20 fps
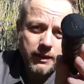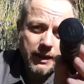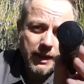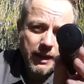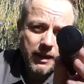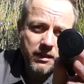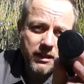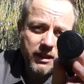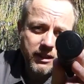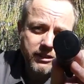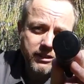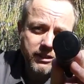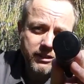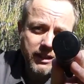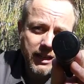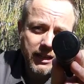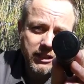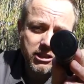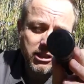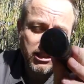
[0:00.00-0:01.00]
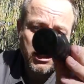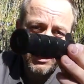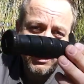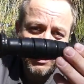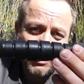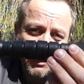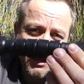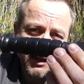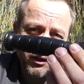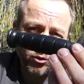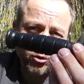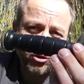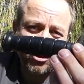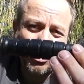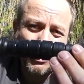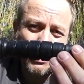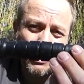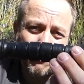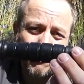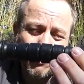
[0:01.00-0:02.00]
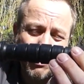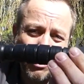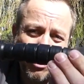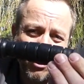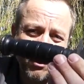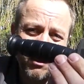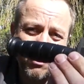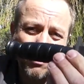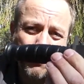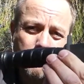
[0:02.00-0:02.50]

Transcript: And this is actually an Ontario